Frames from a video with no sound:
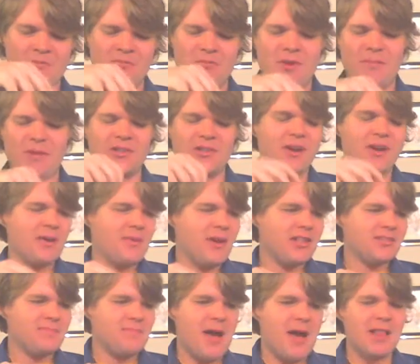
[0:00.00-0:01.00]
What am I talking about?
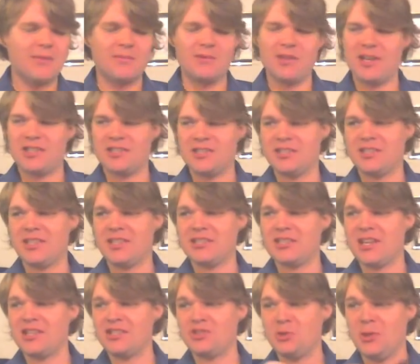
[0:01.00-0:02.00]
That's Malibu. That actually tastes
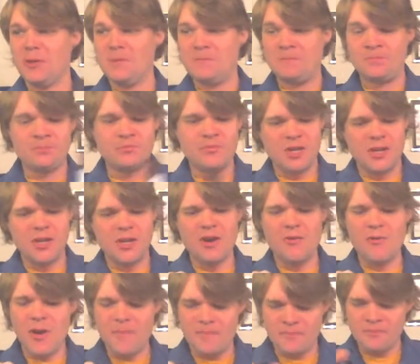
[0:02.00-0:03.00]
kind of sweet. You
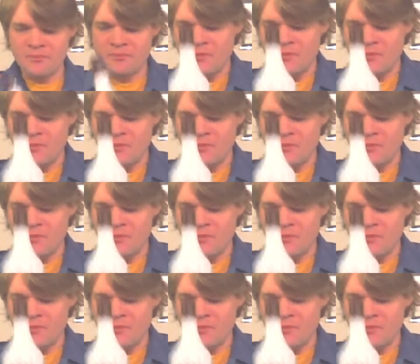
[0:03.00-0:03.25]
know what?